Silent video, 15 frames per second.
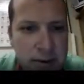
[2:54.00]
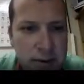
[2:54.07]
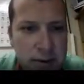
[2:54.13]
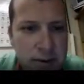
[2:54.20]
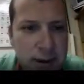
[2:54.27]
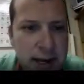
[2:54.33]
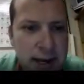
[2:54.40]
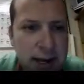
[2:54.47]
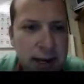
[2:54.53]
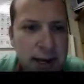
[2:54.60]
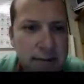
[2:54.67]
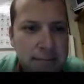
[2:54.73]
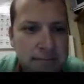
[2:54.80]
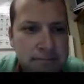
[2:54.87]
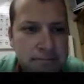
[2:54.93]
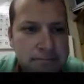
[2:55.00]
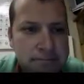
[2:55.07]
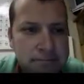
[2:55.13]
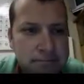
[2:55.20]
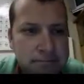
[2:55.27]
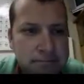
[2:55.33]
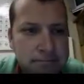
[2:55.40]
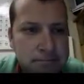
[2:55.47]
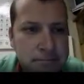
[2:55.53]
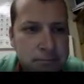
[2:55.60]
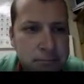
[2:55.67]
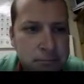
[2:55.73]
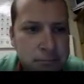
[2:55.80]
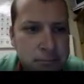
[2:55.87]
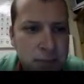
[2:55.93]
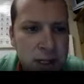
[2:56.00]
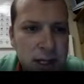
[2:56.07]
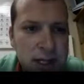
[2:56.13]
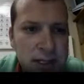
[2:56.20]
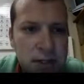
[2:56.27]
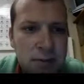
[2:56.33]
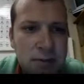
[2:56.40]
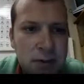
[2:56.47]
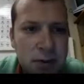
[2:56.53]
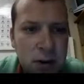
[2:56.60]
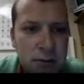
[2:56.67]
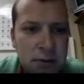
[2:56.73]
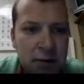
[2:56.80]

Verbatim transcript: Okay. So I'm going to go